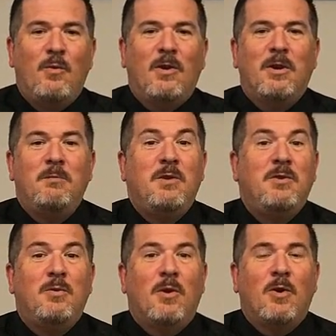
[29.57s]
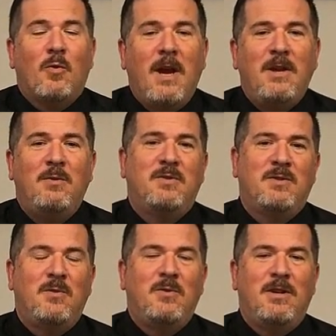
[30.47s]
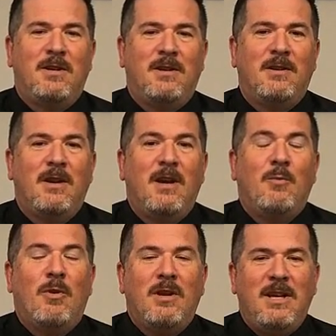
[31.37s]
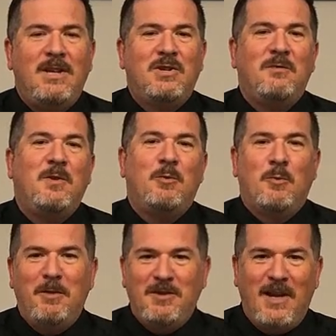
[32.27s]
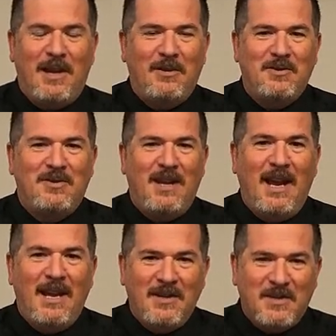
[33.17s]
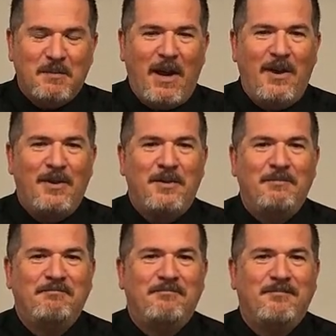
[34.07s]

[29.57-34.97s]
welcome you to a great new school year where each of you will be challenged and inspired.